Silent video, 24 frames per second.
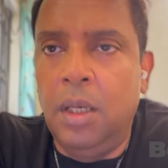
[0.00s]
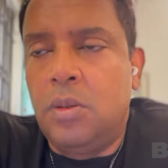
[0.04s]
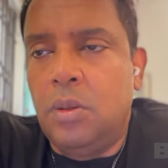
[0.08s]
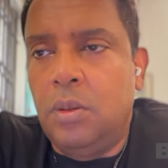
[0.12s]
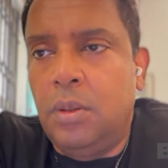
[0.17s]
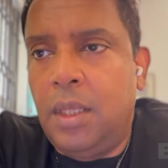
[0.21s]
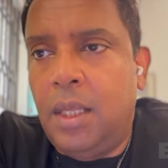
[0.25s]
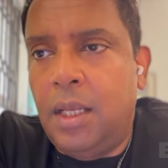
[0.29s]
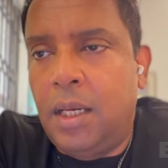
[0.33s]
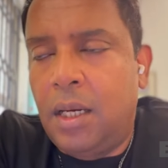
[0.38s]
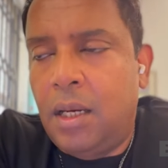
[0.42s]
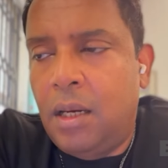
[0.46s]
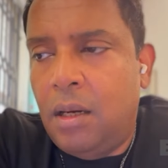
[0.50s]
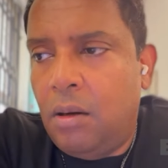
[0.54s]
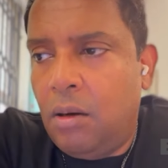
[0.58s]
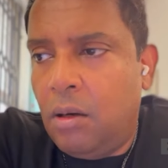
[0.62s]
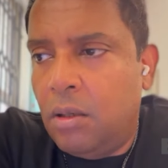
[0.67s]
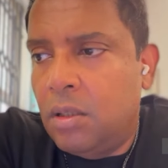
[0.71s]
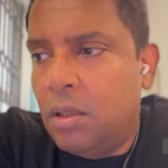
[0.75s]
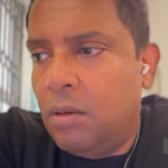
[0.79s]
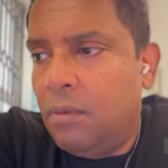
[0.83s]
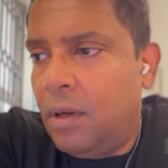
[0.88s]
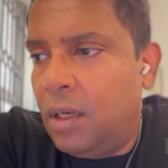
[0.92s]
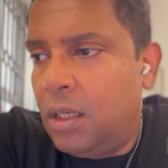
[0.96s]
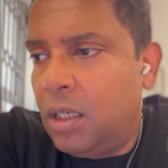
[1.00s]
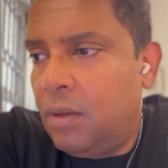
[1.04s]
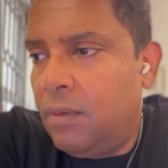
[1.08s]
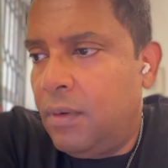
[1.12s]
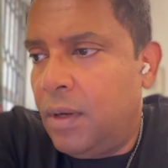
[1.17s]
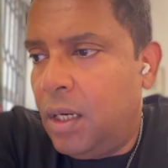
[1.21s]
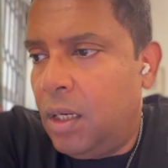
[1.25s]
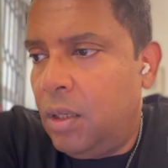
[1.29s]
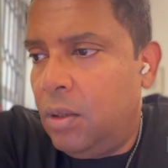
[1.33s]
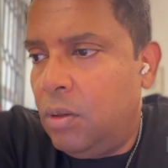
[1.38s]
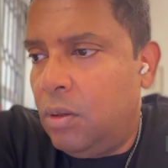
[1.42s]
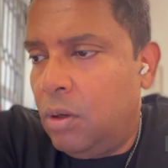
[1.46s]
So there are lots of
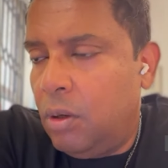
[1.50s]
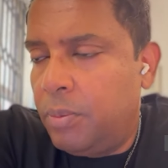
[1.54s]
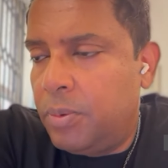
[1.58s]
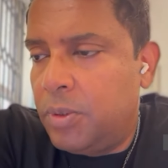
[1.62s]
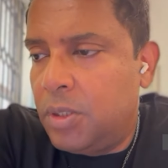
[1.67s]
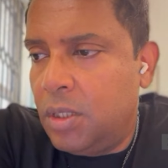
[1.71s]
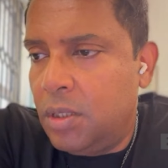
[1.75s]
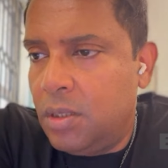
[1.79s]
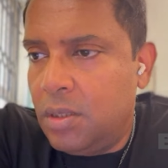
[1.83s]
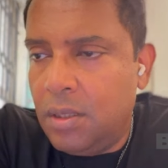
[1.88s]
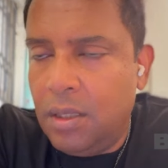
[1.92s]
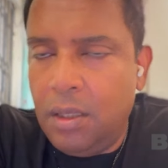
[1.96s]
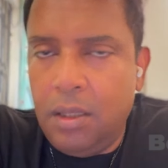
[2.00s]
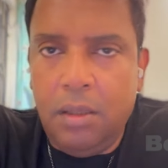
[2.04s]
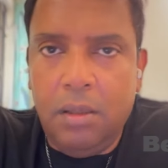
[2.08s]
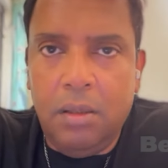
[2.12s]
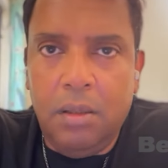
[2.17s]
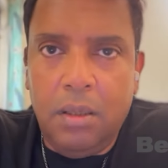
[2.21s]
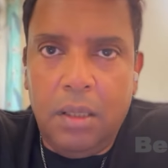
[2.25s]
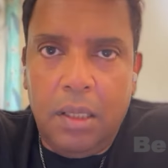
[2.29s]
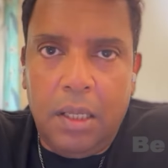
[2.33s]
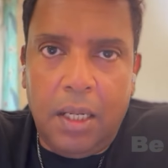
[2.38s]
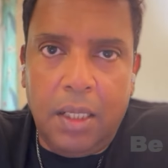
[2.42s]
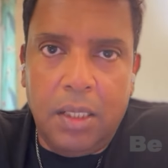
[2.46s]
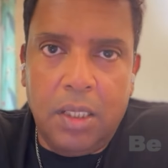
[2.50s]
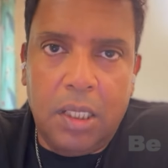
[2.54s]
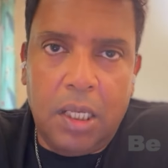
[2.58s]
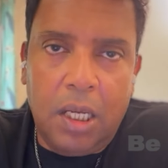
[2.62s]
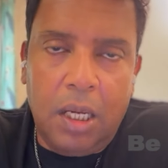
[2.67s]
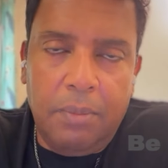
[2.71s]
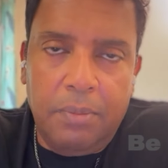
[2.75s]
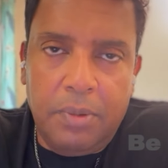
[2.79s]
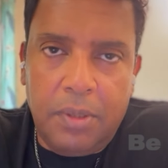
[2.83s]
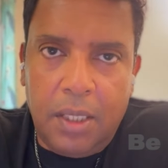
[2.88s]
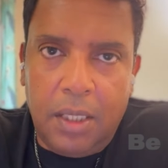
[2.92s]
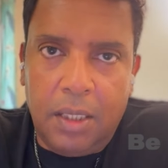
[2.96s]
undervalued options in large
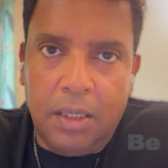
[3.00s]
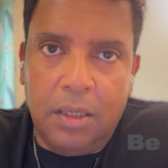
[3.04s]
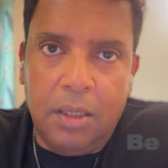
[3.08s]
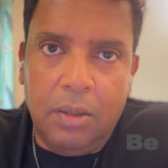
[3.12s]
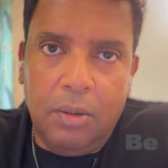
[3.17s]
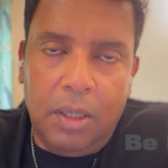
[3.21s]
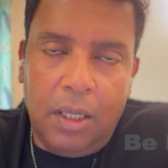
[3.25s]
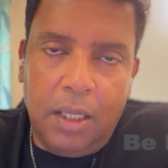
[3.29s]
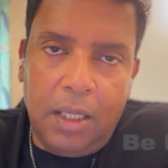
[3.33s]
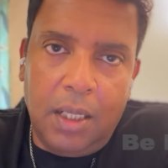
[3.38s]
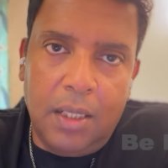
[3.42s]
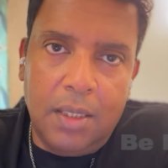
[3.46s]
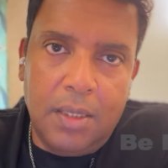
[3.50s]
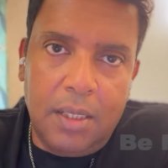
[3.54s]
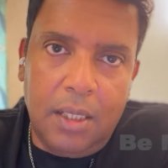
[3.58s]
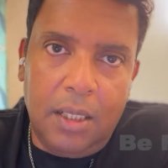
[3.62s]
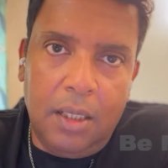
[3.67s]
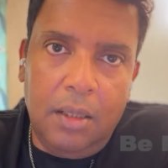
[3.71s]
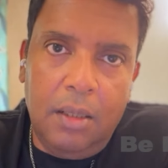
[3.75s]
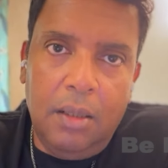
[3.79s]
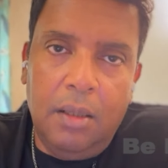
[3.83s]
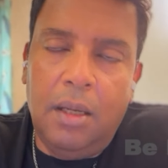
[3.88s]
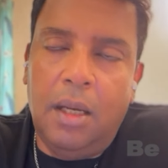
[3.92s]
cap sector, like I said.